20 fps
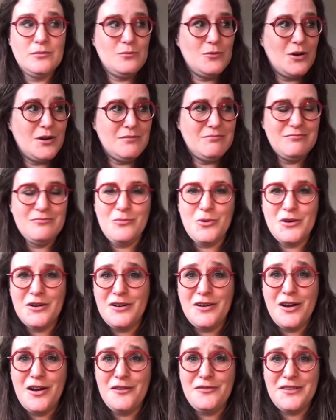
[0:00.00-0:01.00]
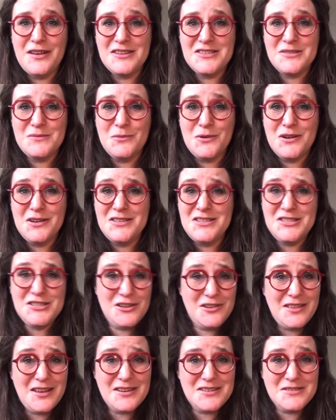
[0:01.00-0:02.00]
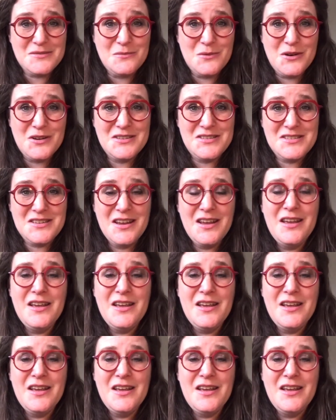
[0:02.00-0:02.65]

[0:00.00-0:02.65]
1,500 words, 2,000 words?